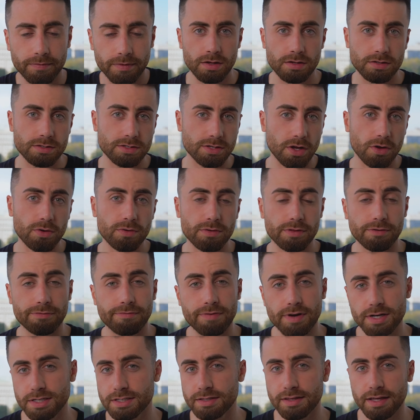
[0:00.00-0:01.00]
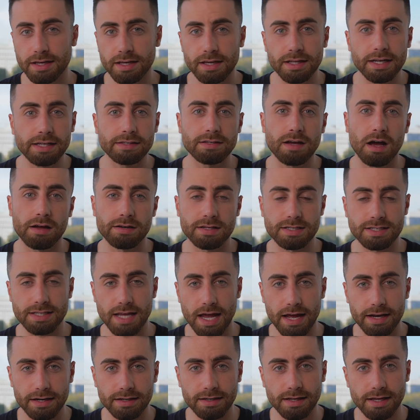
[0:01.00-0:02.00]
So the first thing you need to
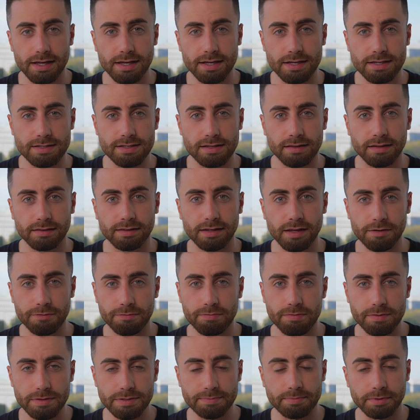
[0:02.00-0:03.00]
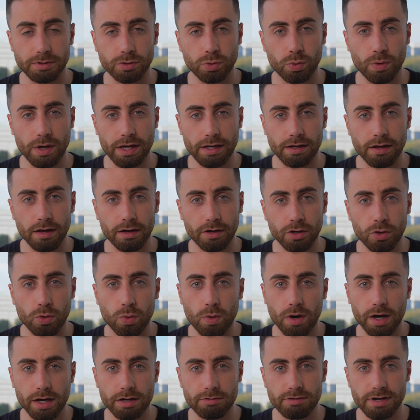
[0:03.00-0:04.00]
understand is the difference between
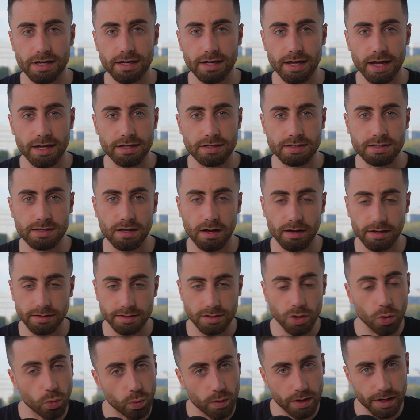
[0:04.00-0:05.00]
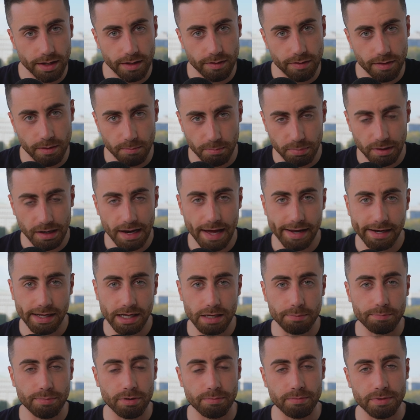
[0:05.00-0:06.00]
acquiring a site with planning
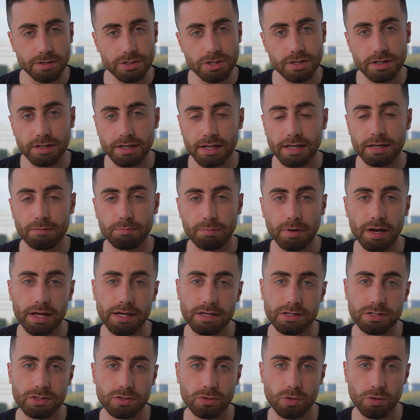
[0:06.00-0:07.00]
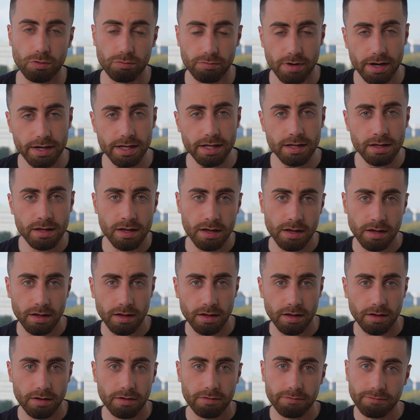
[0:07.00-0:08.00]
permission in place already
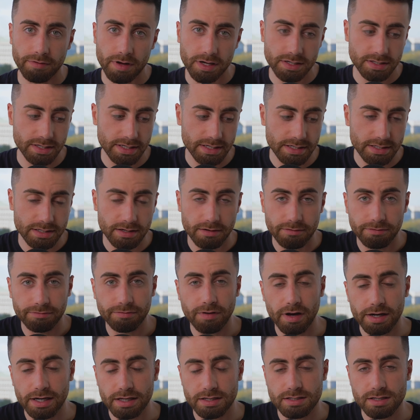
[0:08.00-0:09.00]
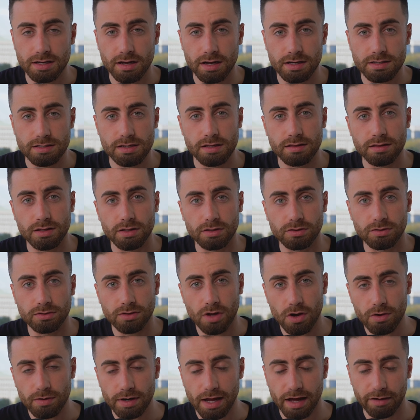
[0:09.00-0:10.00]
versus finding sites that
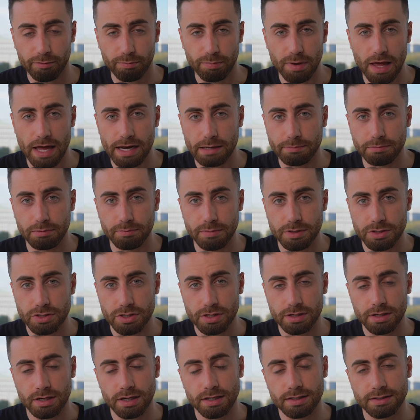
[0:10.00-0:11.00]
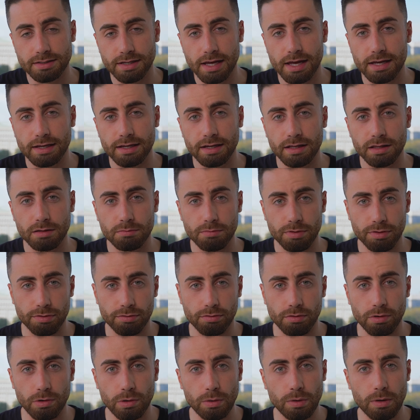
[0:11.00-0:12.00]
don't have planning permission and taking them
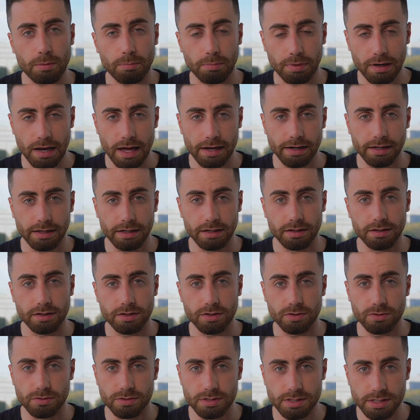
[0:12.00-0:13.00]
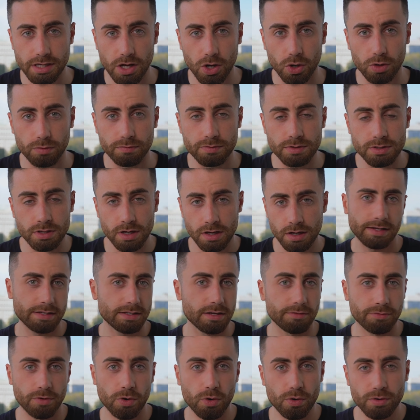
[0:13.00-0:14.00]
through planning yourselves. So
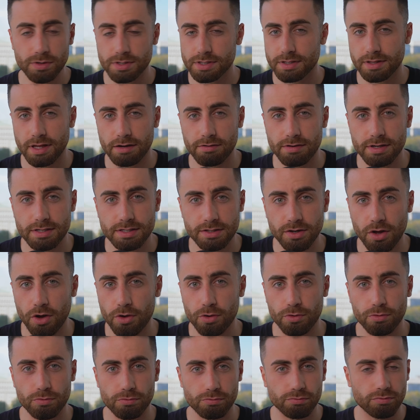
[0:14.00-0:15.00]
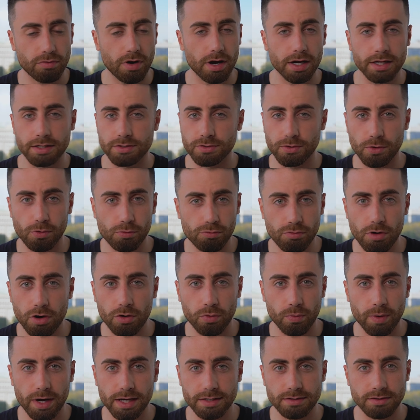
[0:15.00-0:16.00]
of course, there is no right or
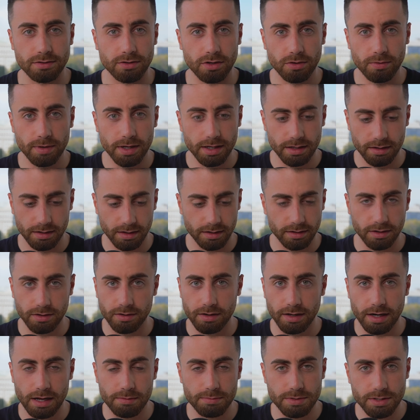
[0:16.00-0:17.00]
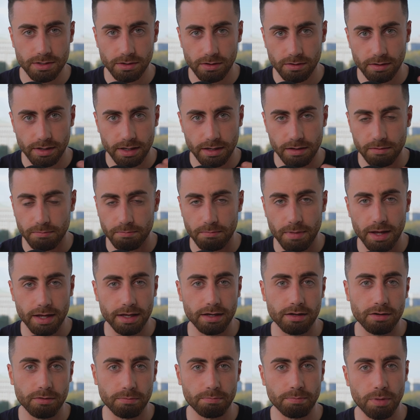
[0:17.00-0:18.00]
wrong way to do it, and you can absolutely
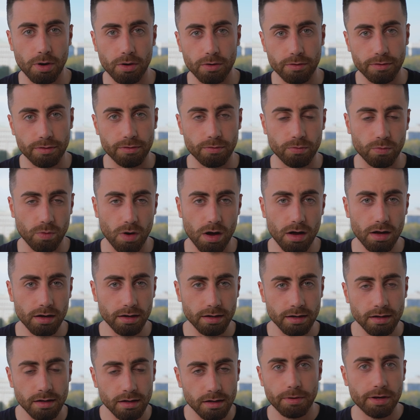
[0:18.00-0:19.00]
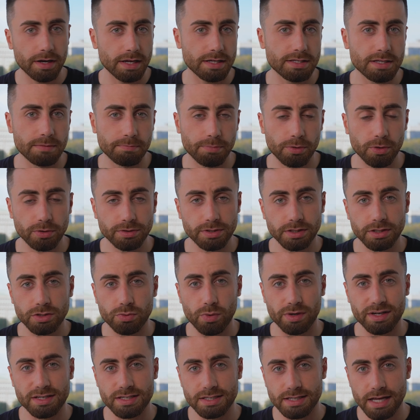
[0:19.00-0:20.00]
make both work. But it's important to
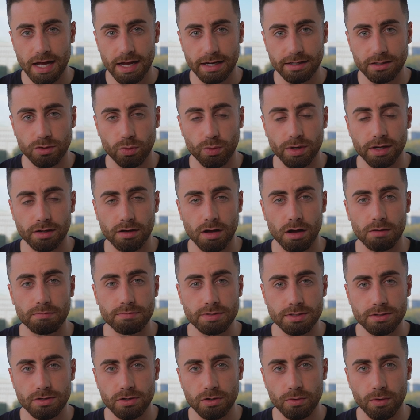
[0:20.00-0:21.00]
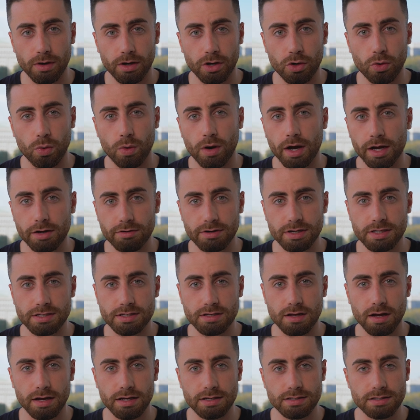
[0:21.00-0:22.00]
understand when it comes to acquiring
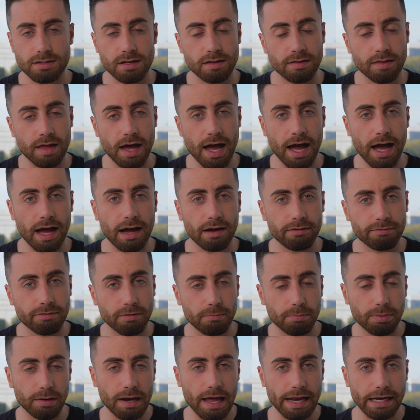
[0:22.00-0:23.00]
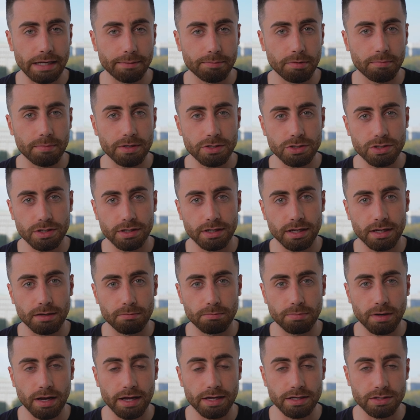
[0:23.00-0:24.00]
sites that have planning permission in
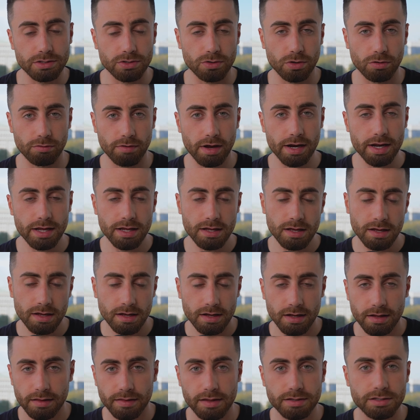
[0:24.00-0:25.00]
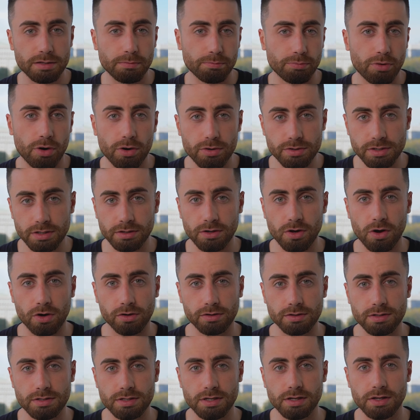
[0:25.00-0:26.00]
place already, there's some pros and
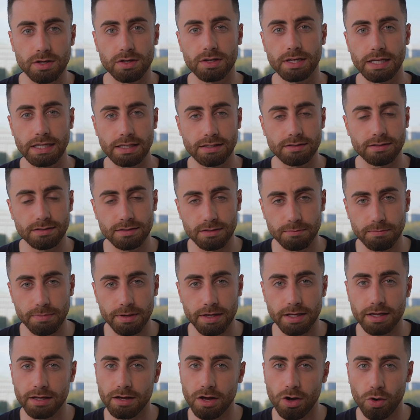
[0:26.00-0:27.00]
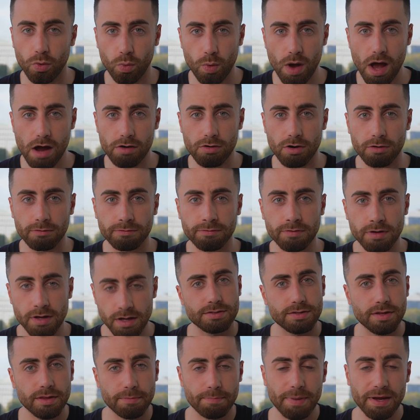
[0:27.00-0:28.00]
cons you need to be aware of.
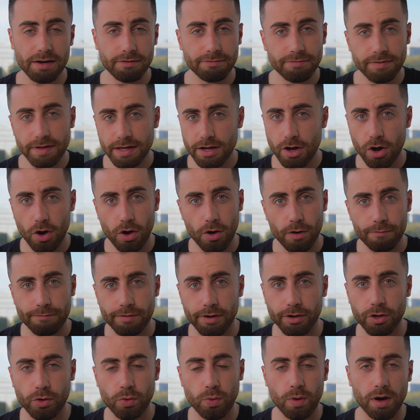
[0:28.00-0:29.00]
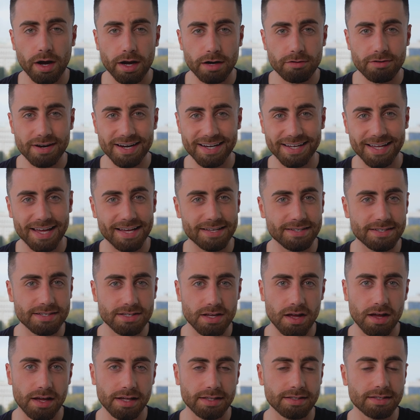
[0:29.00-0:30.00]
So the benefit of acquiring a
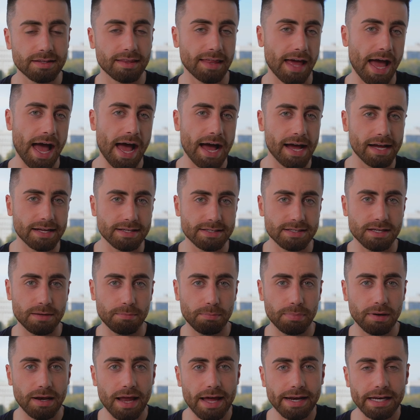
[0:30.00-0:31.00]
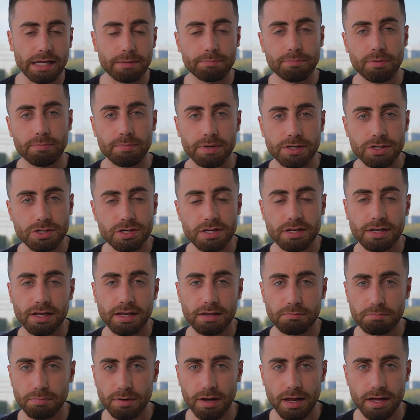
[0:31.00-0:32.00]
site that has planning permission
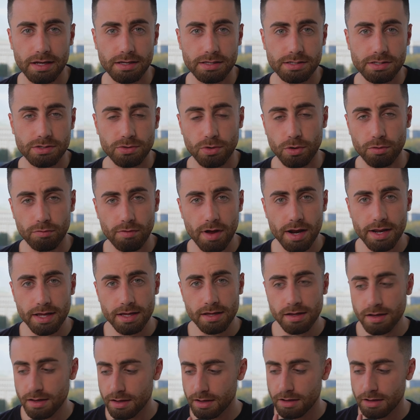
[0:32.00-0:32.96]
in place already